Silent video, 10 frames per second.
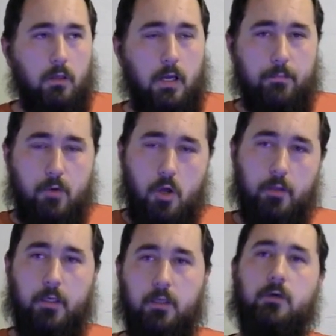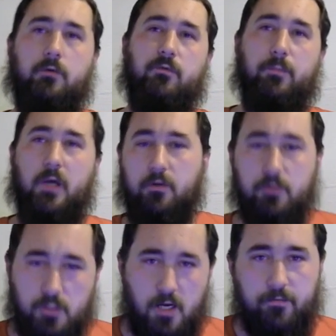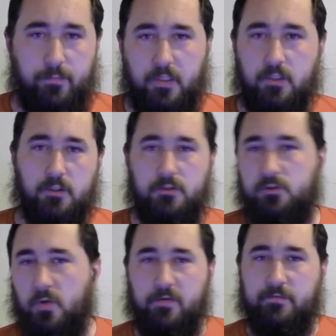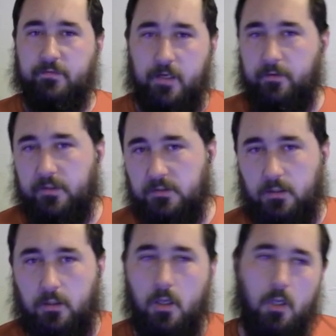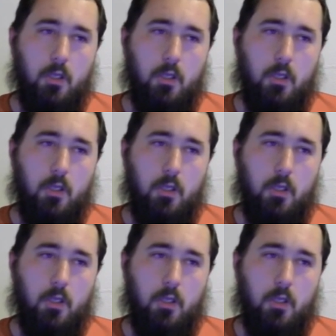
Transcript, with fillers: I'm calling here from Microsoft because you have a virus and